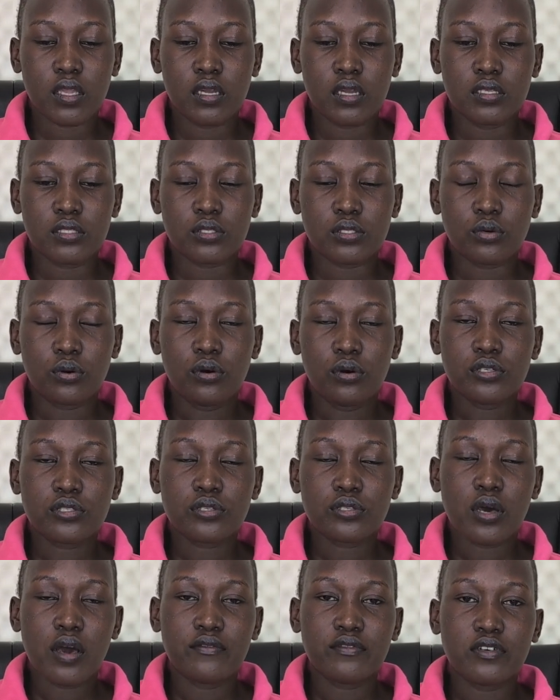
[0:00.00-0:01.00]
So also
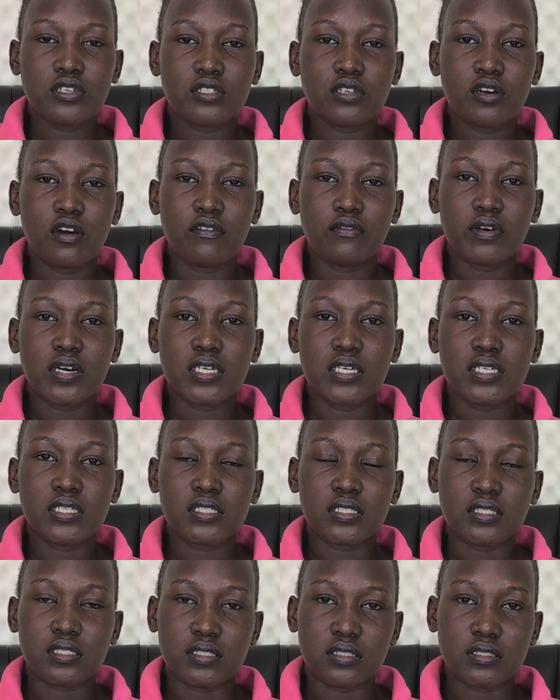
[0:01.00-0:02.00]
avoid
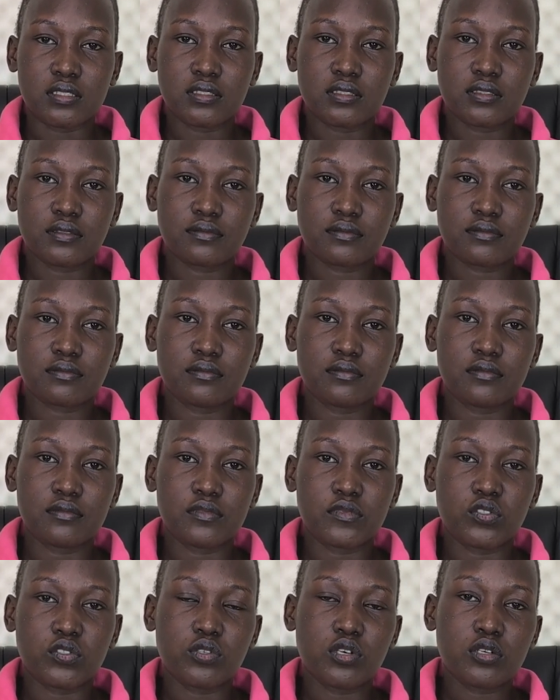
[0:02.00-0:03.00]
overheating.
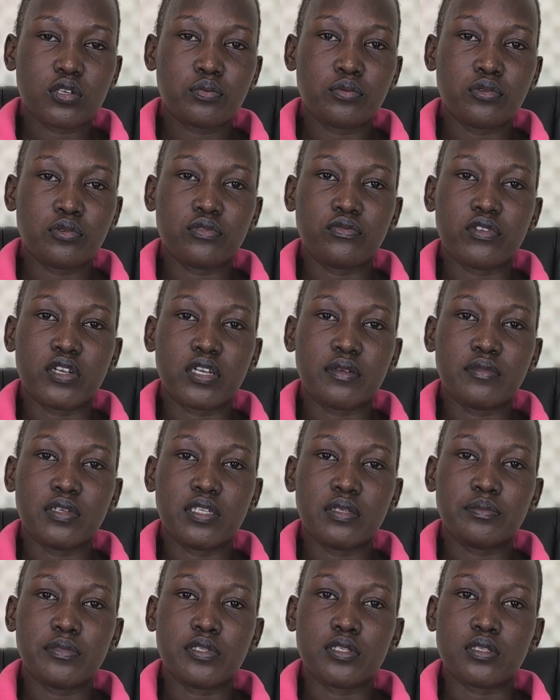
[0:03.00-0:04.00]
Do not put very many
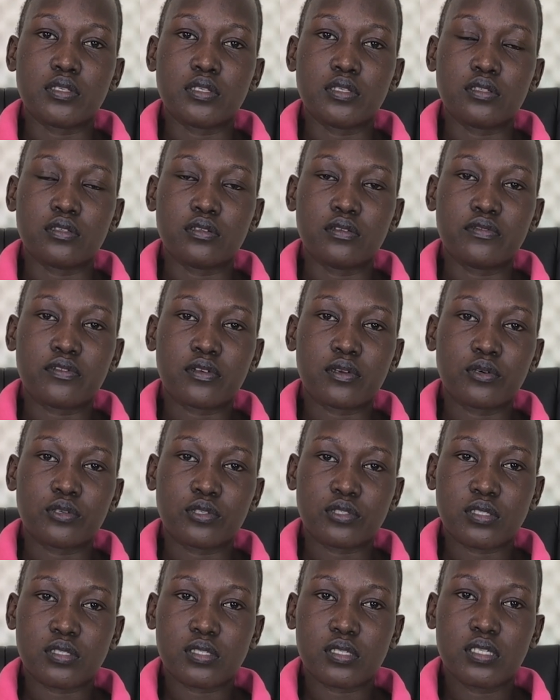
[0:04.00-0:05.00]
pieces of
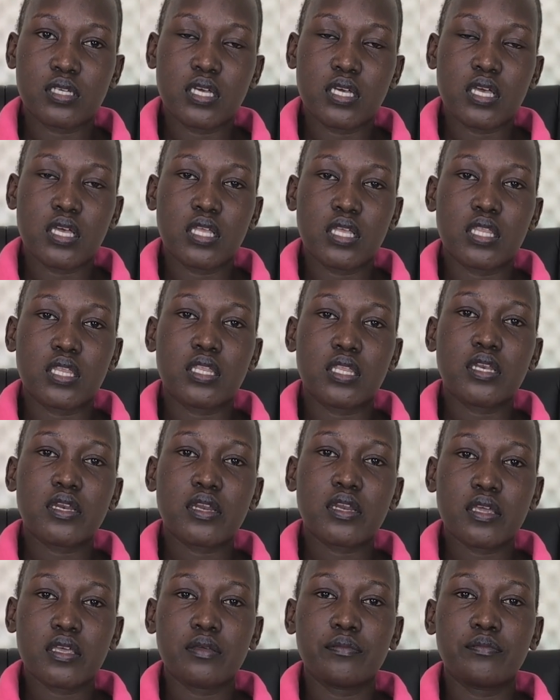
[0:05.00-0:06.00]
clothes.
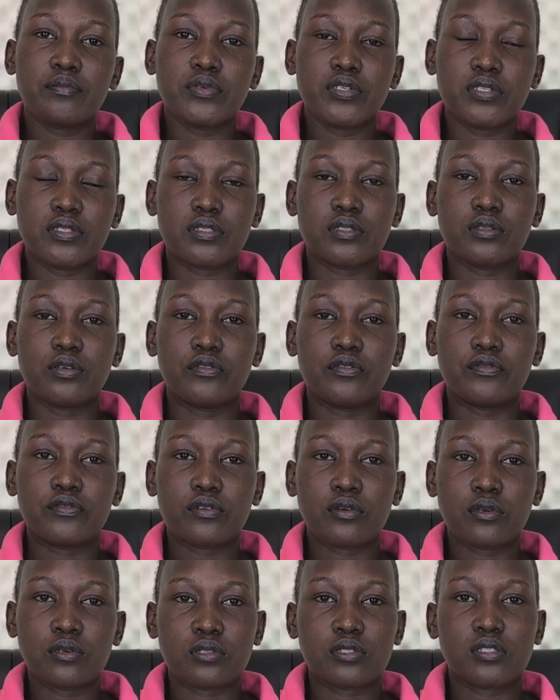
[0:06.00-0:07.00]
3 pieces of
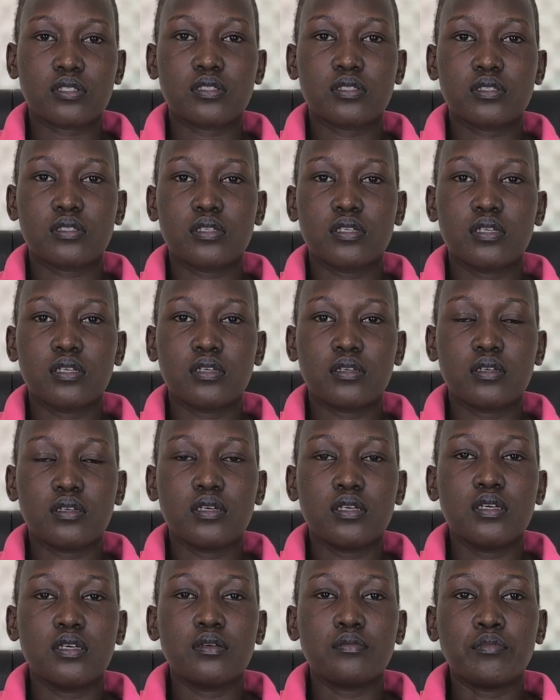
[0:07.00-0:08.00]
clothes.
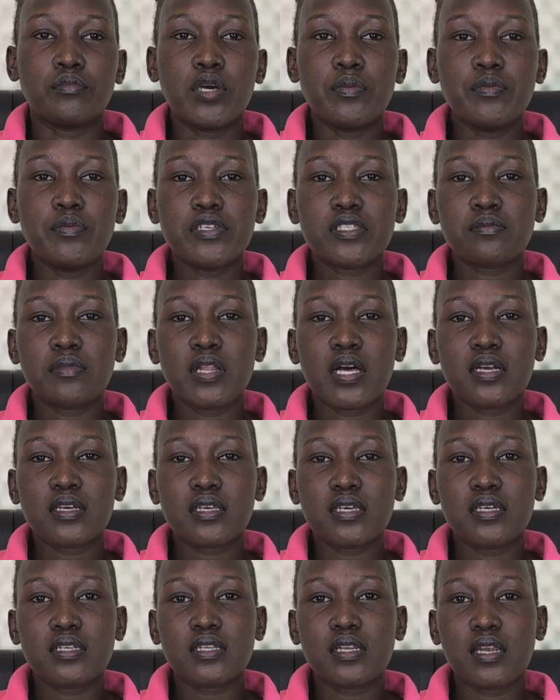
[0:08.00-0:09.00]
Baby's
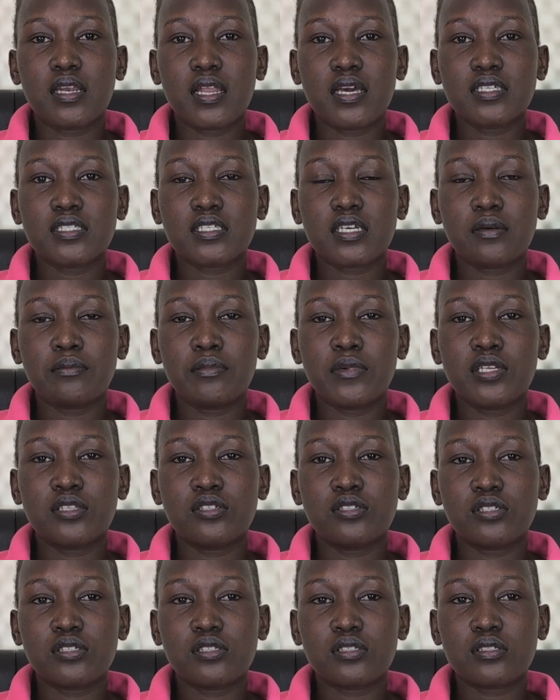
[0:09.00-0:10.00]
blanket, lighter bed
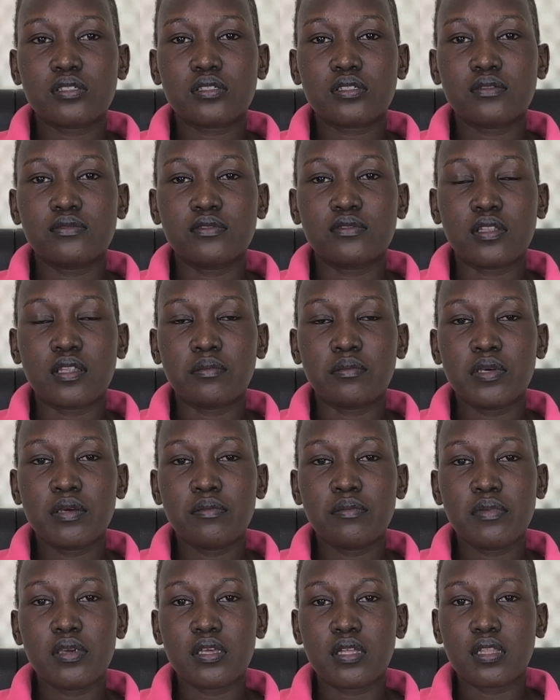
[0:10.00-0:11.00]
sheet for the
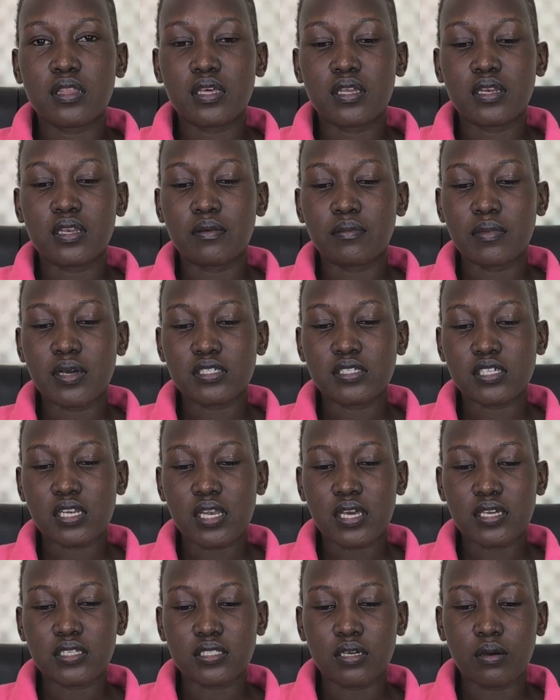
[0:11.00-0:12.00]
baby, and then the much
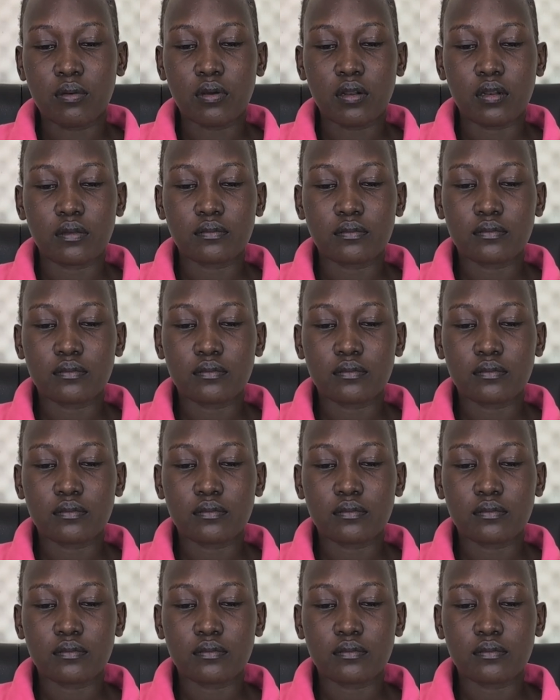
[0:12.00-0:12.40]
lighter one.